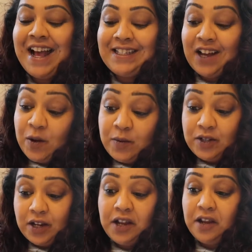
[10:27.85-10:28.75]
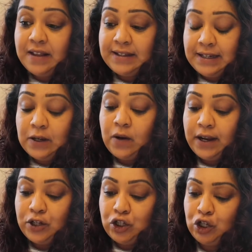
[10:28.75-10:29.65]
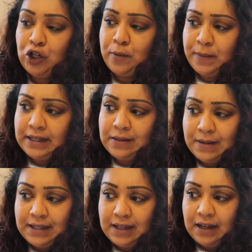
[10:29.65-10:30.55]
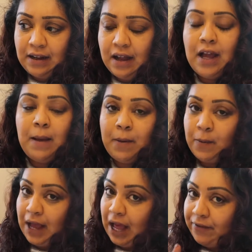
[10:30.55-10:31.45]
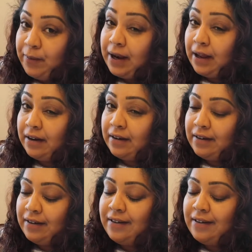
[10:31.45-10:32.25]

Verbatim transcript: so I will show you there's still like two bits missing but we have a plan